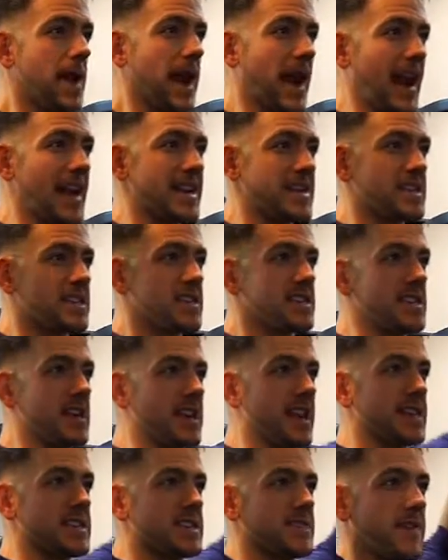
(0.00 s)
My lats are
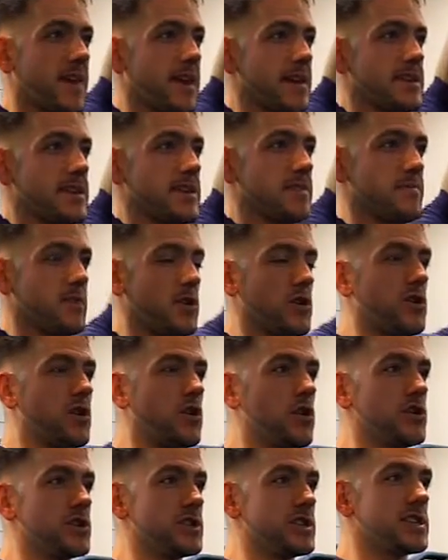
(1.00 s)
still activated, my
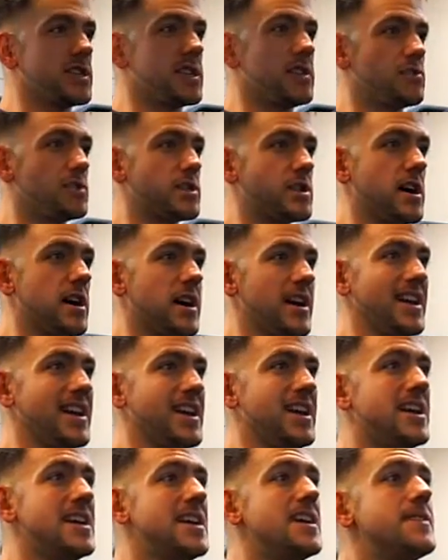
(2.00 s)
core's still
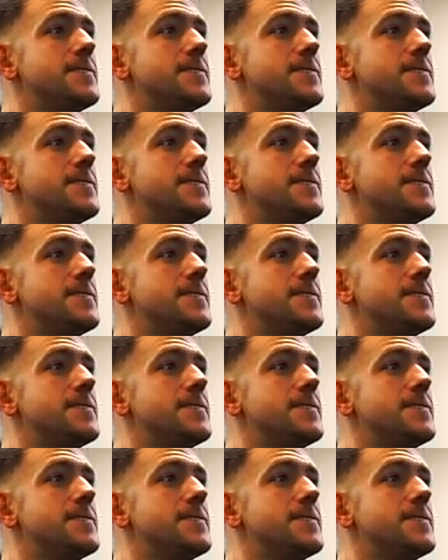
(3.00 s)
tight.